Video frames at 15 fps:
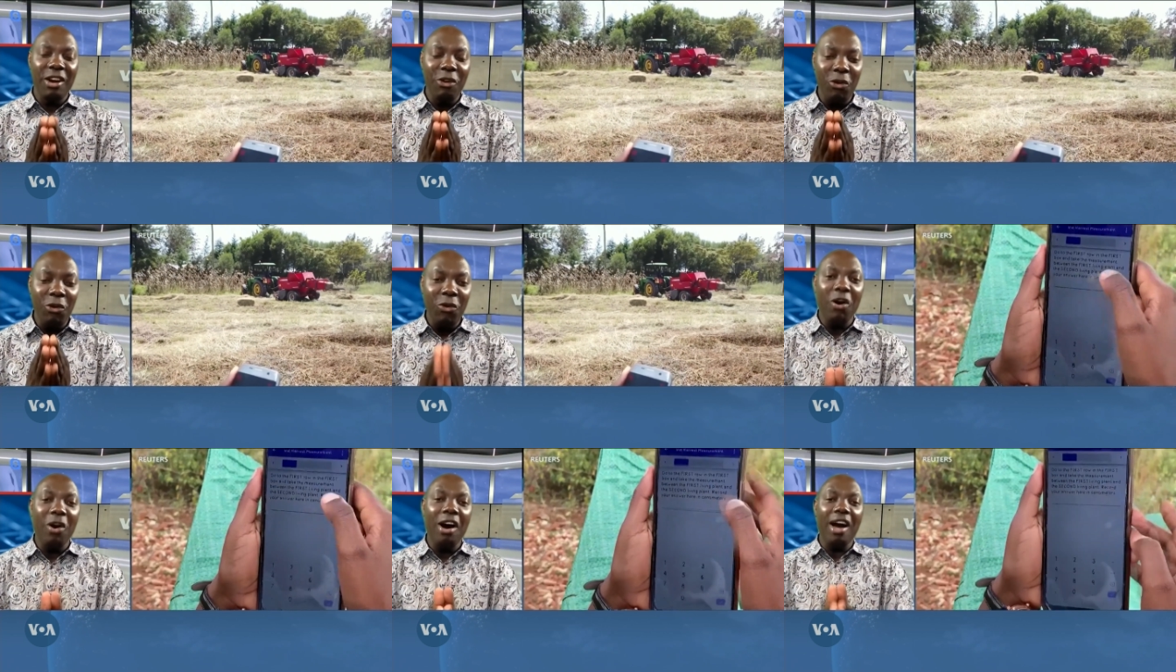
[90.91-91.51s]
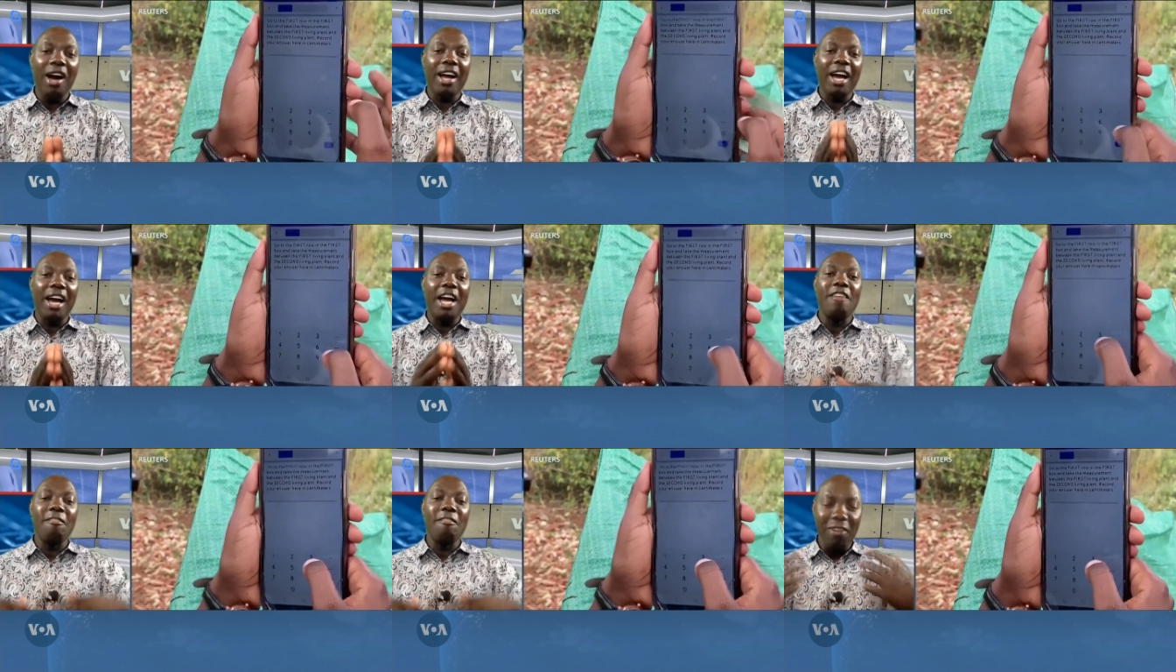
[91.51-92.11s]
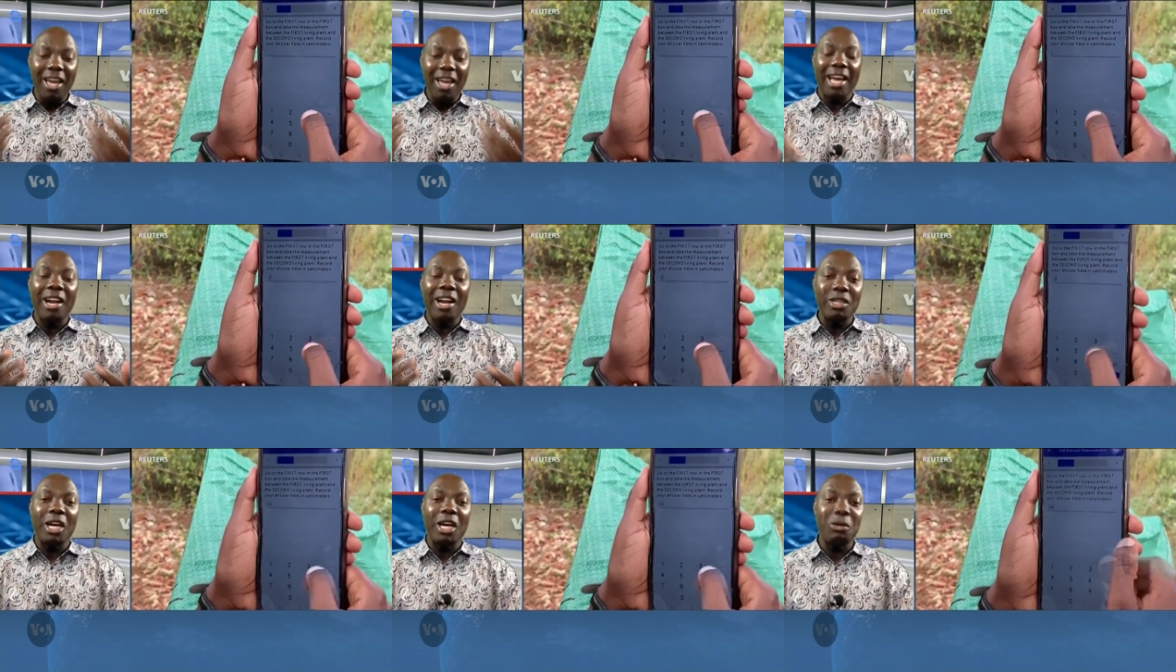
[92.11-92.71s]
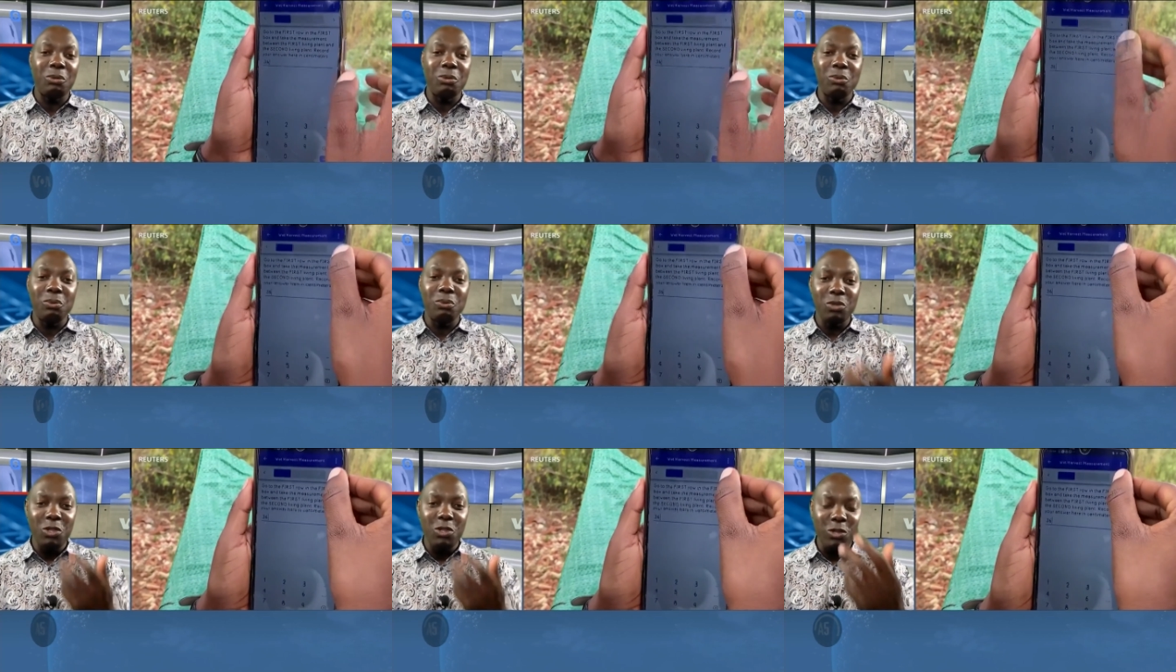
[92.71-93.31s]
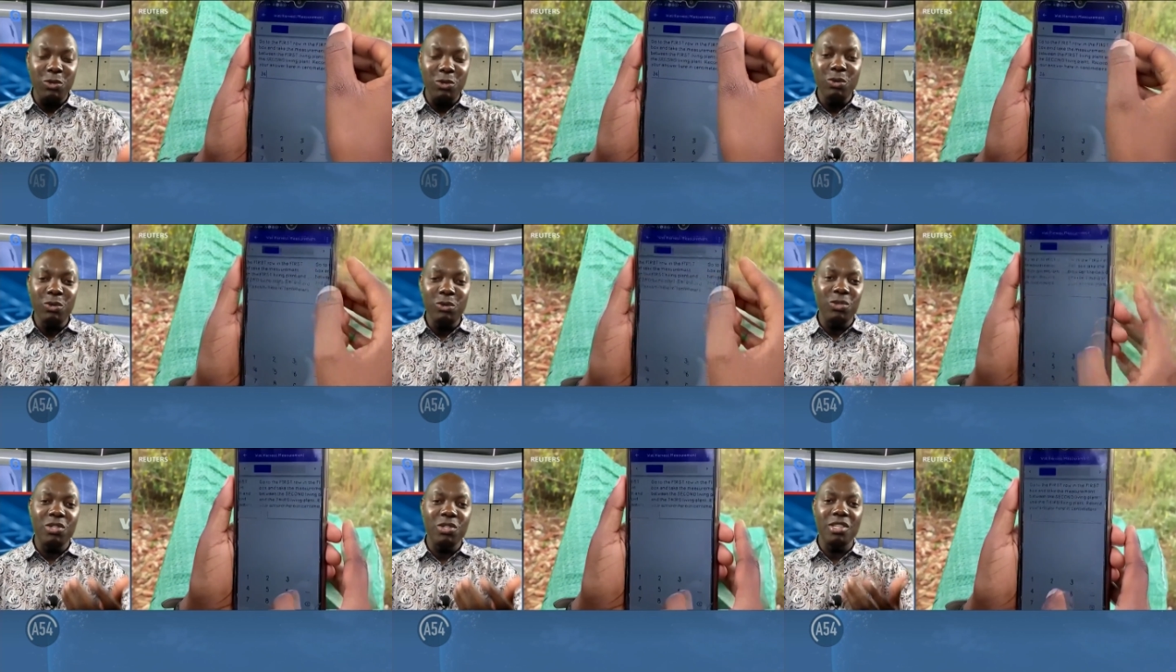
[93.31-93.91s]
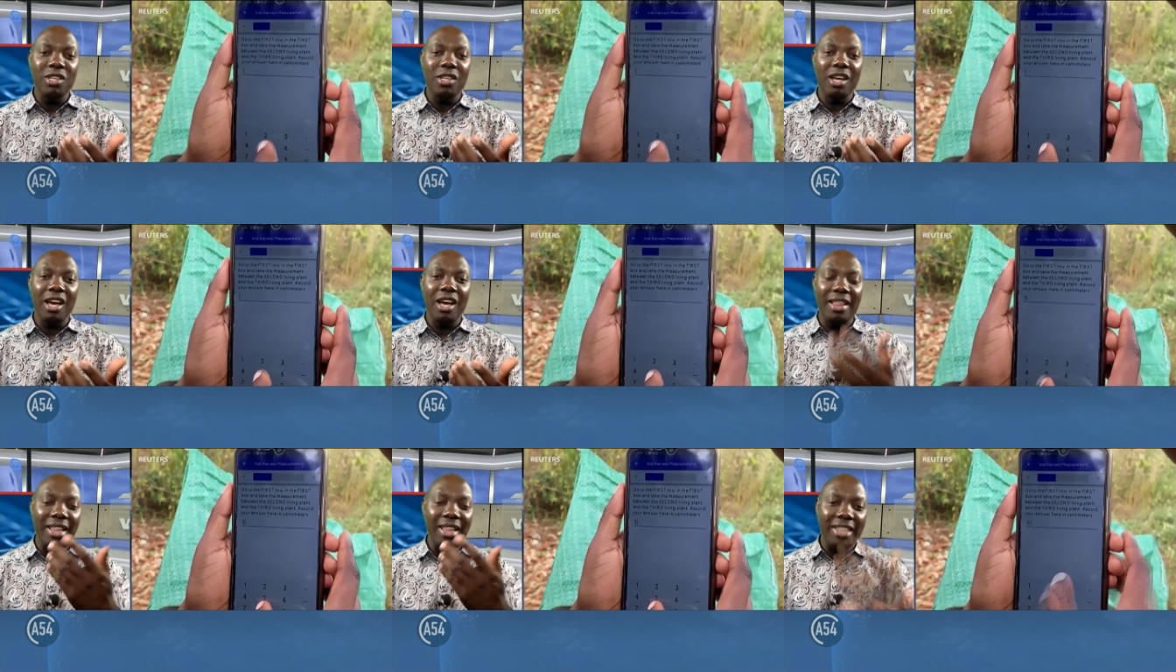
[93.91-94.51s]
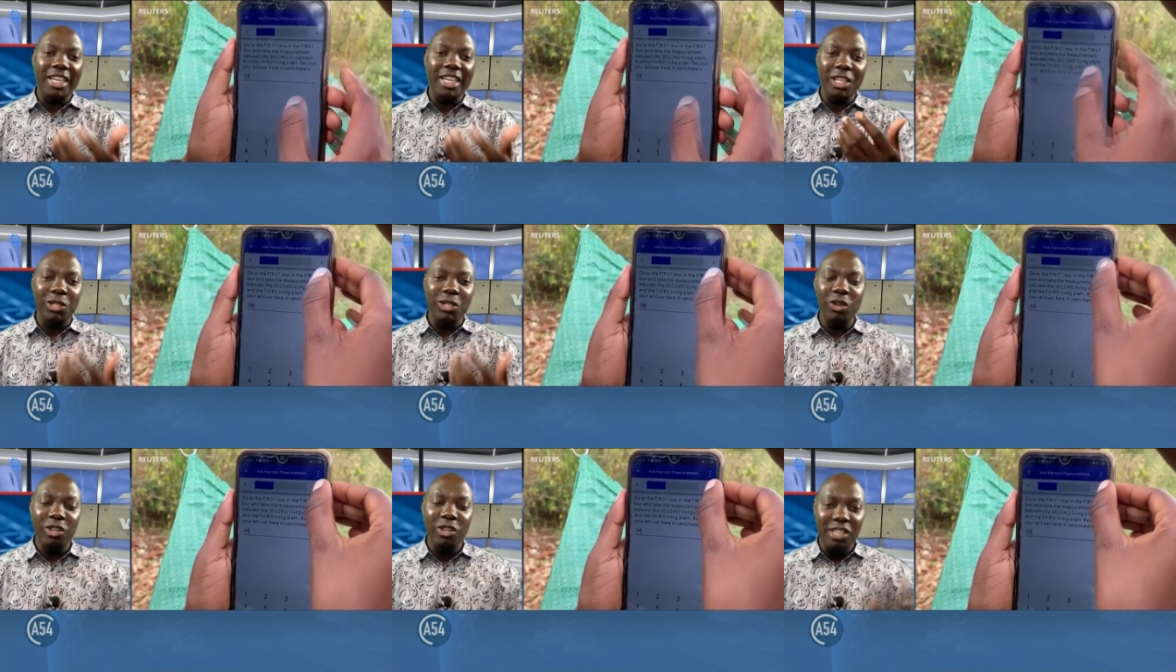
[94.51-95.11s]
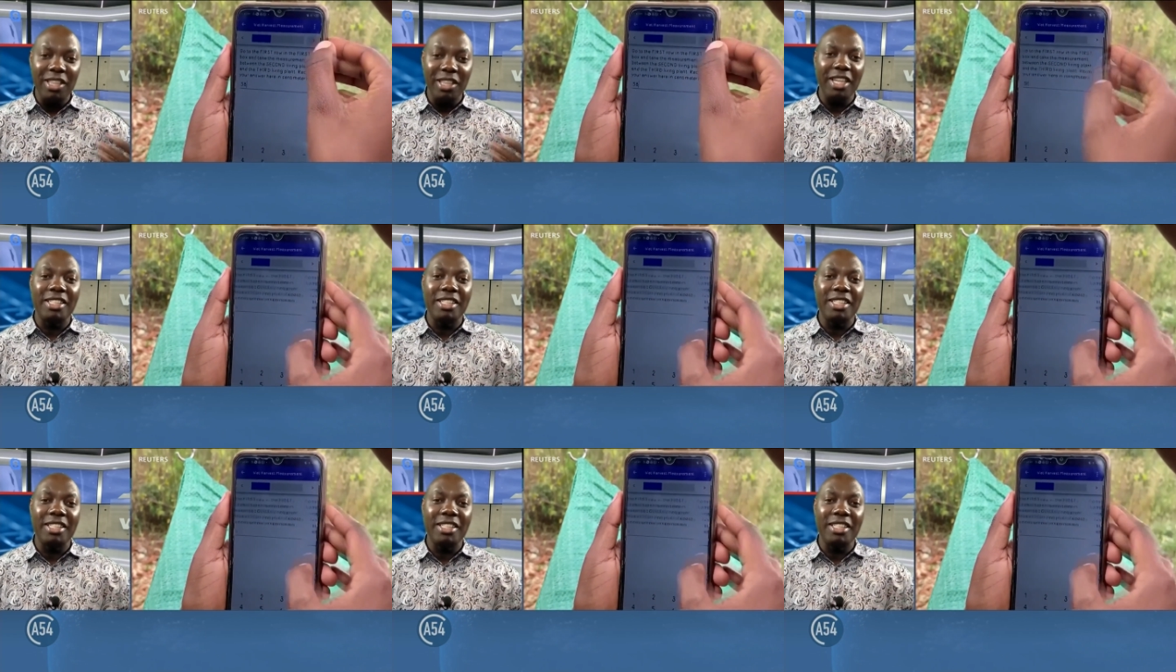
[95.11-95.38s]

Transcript: or can figure out how to use uh, that technology